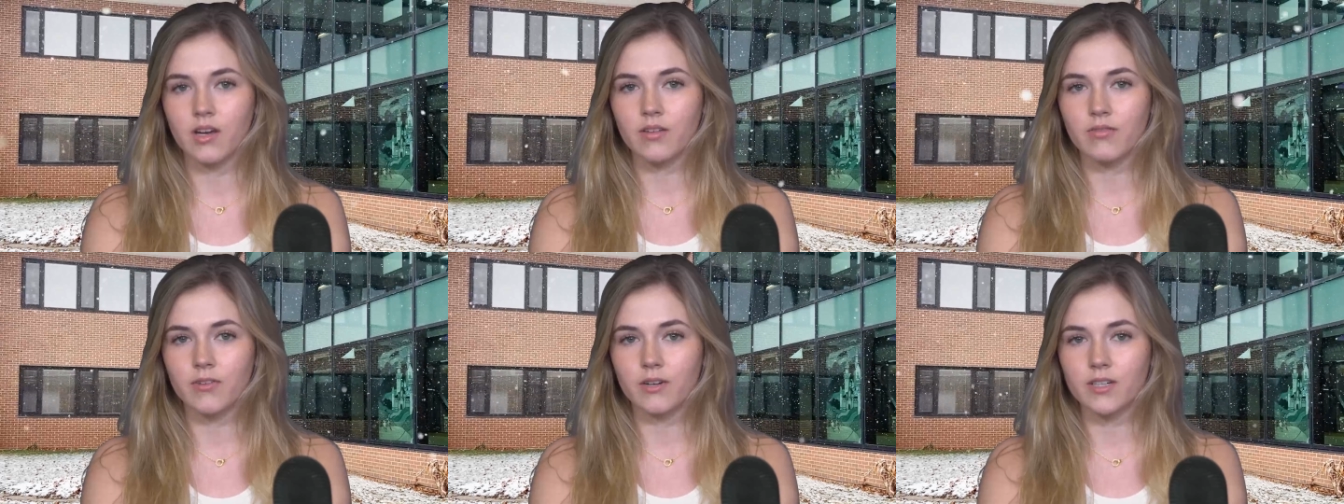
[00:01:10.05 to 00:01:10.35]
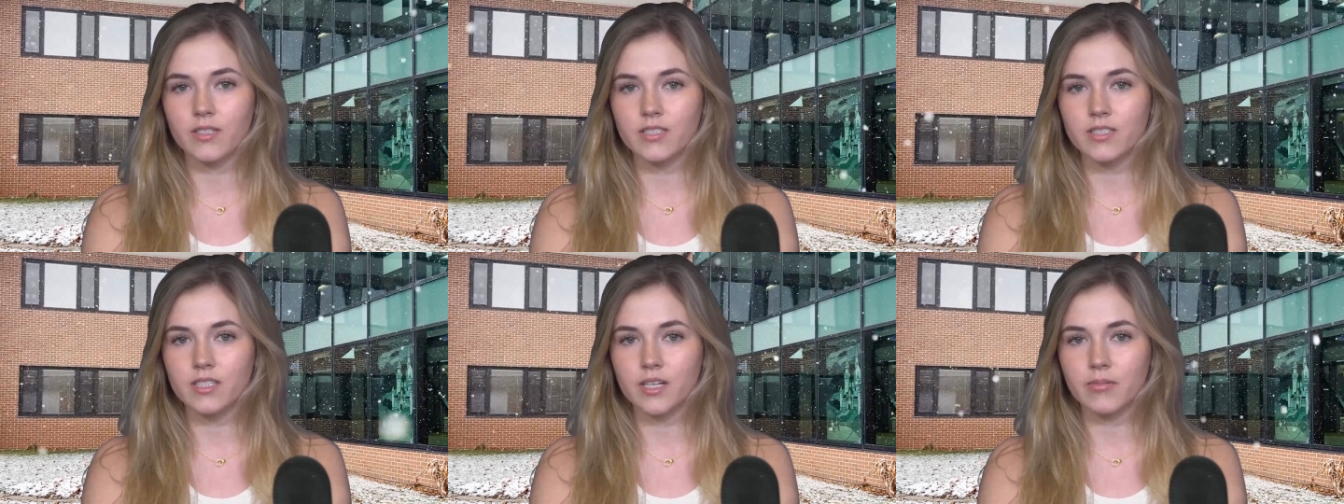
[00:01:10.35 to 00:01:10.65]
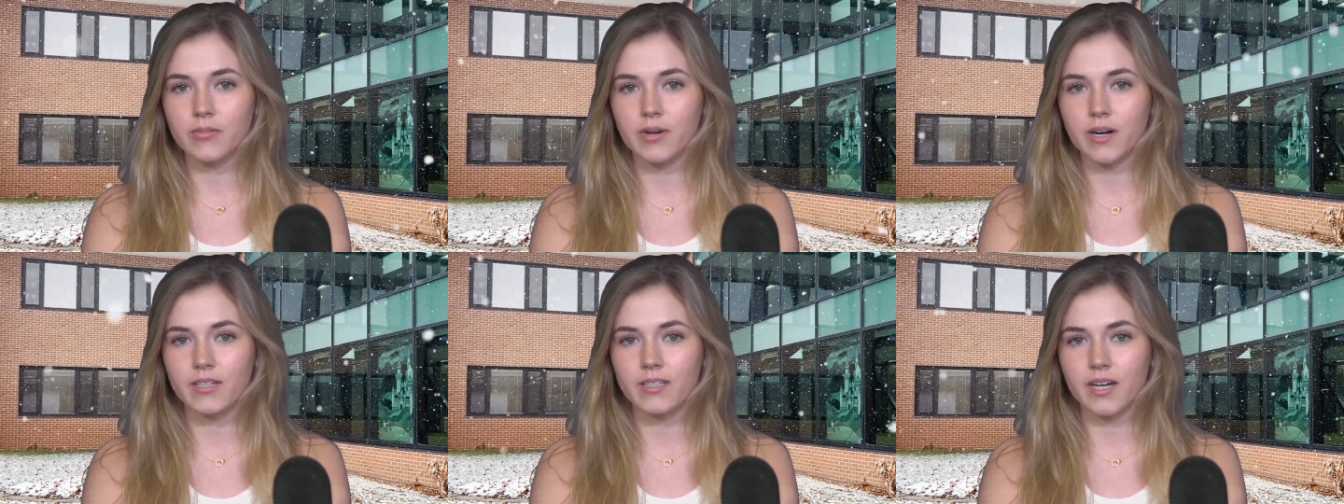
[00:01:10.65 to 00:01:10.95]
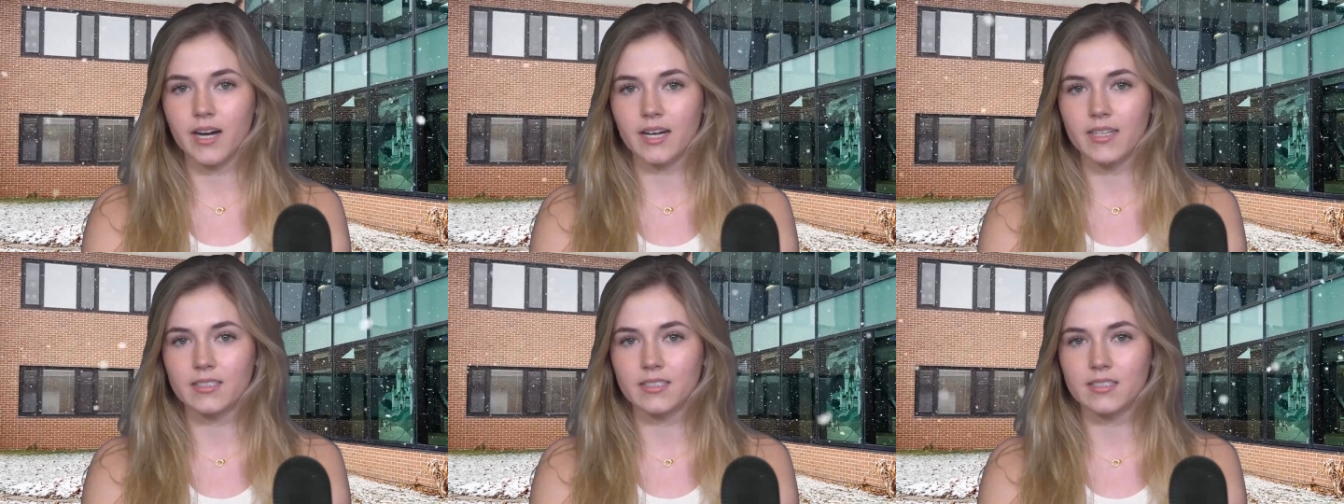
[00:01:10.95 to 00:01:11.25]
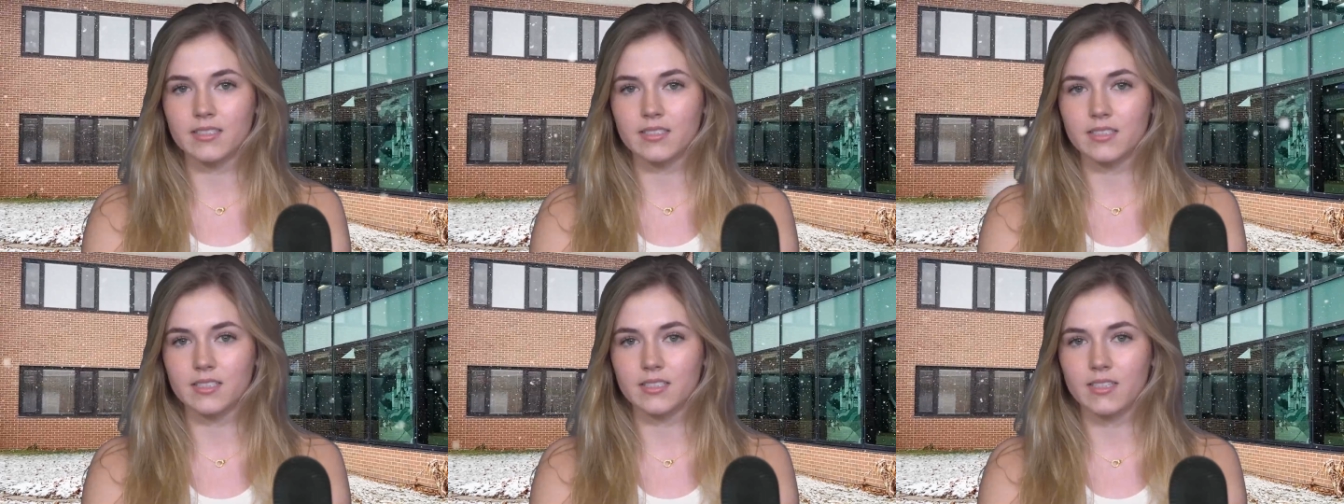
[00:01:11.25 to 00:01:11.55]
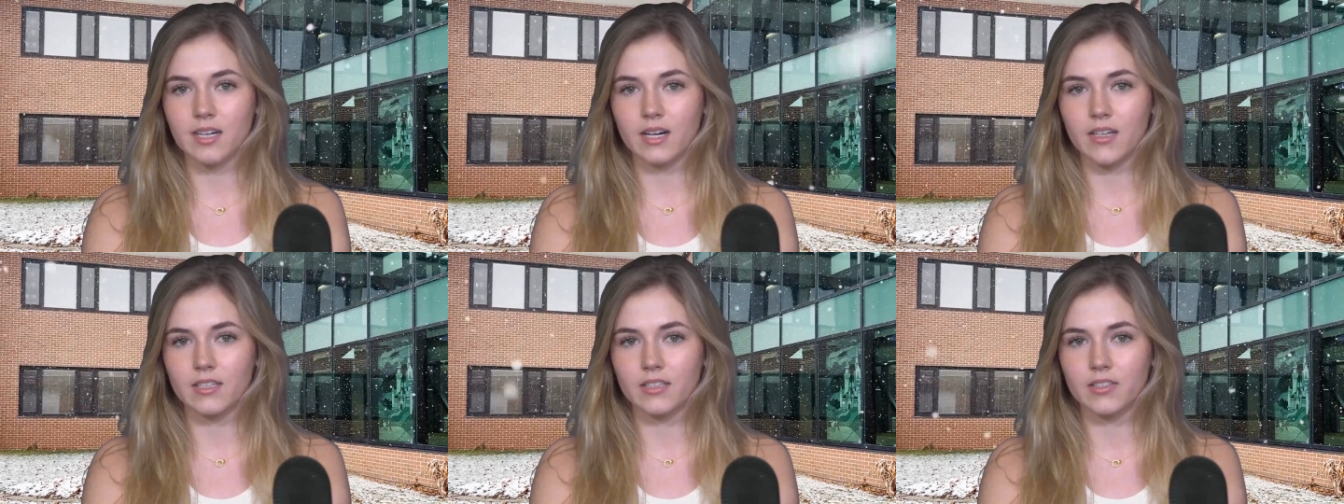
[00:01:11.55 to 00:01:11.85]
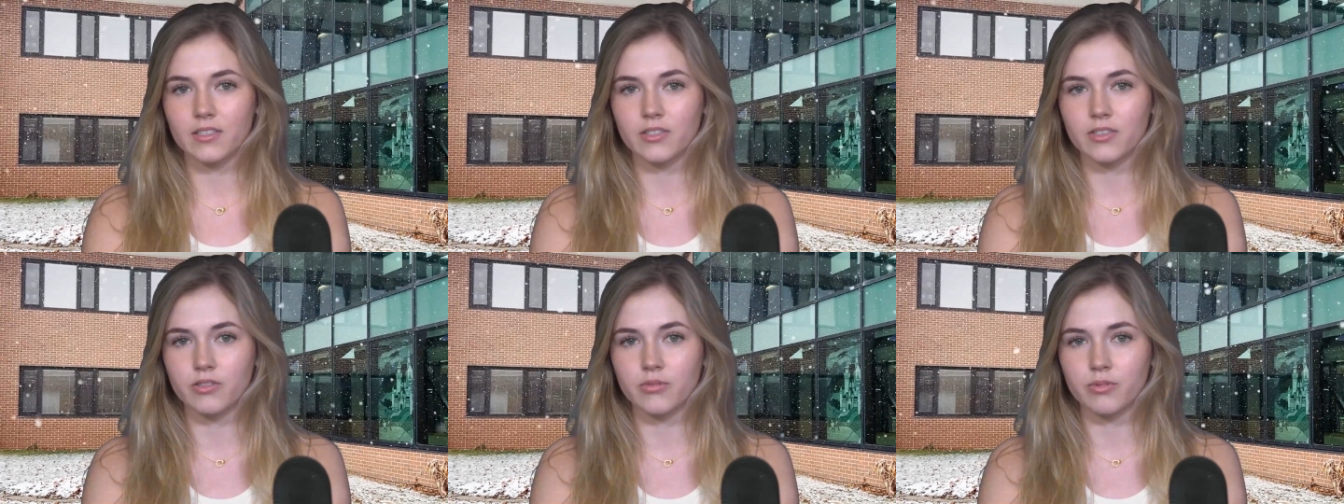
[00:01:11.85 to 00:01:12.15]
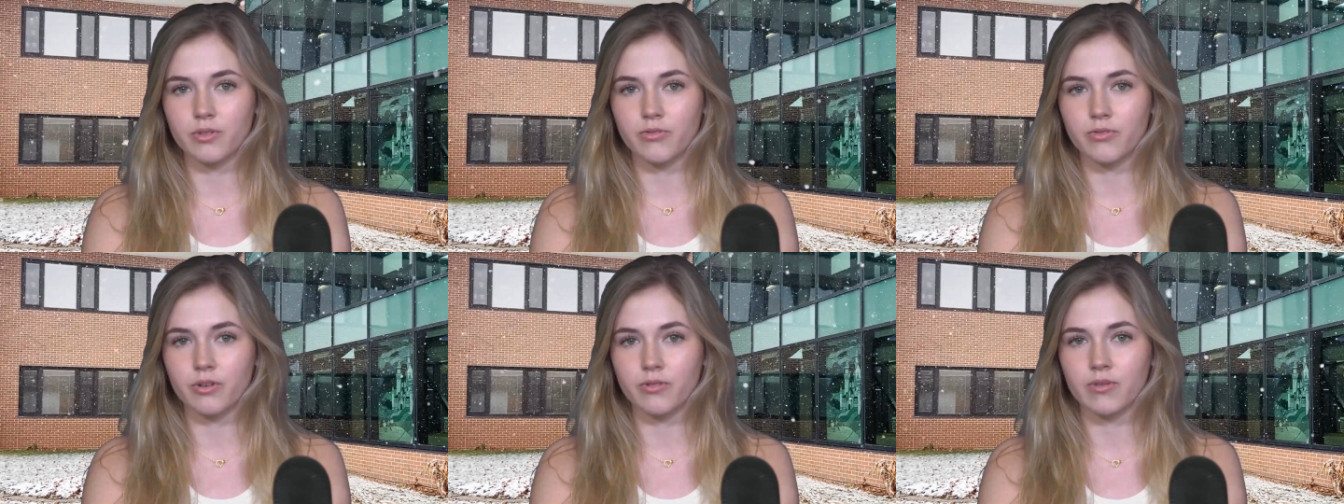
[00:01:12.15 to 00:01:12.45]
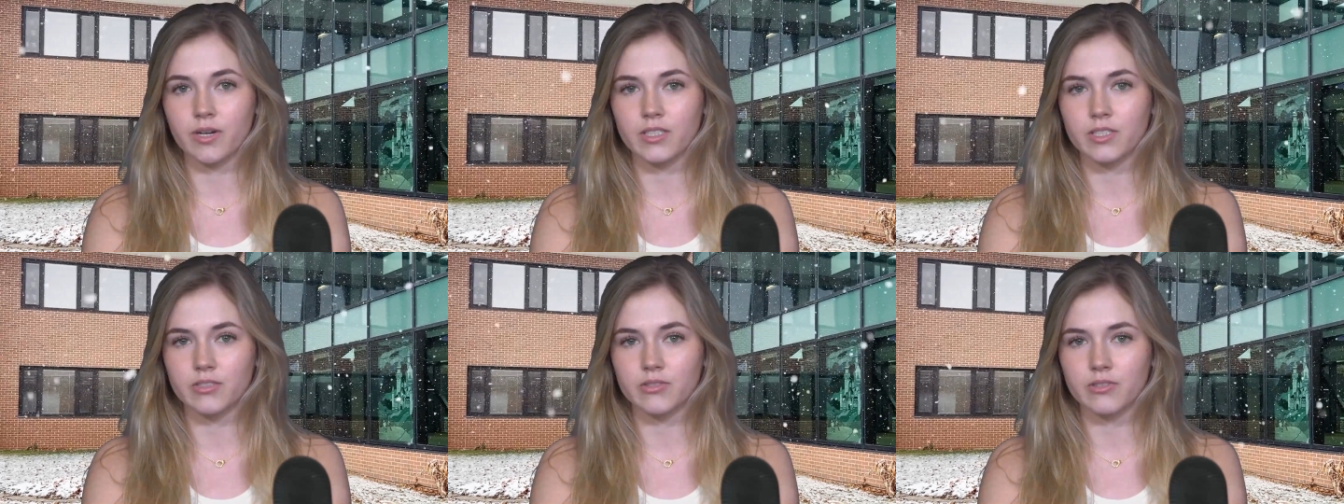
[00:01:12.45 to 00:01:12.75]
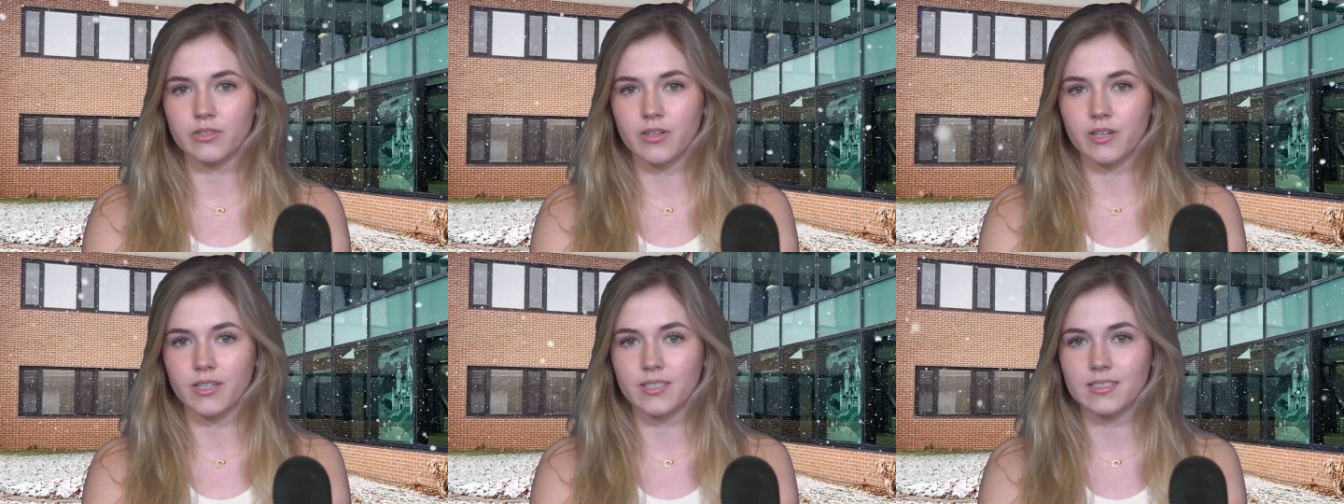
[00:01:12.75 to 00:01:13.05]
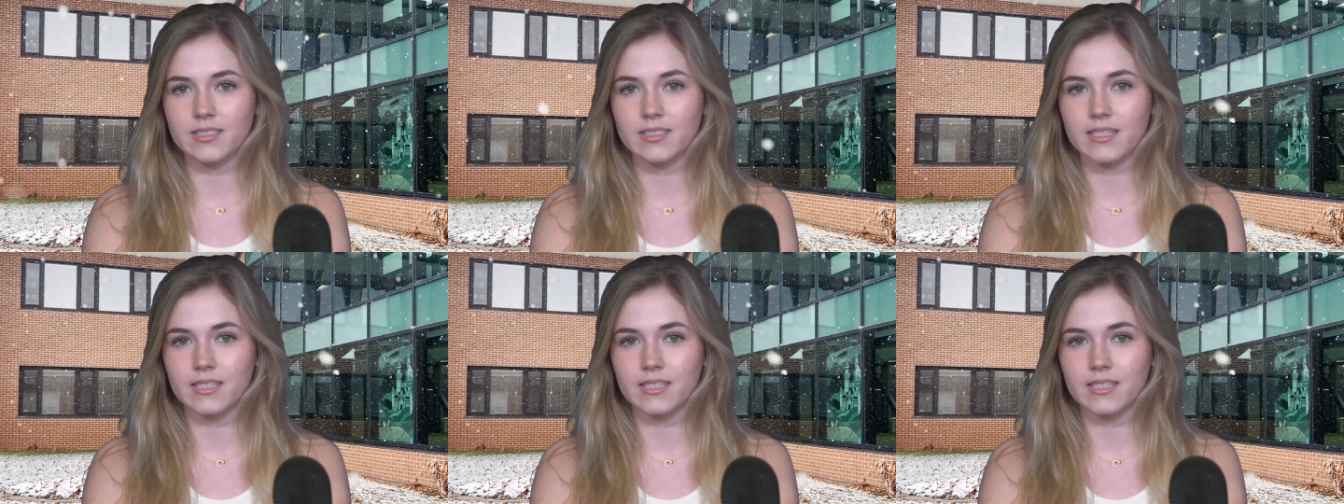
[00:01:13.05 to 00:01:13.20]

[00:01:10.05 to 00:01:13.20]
First, apply to icc.edu before registering to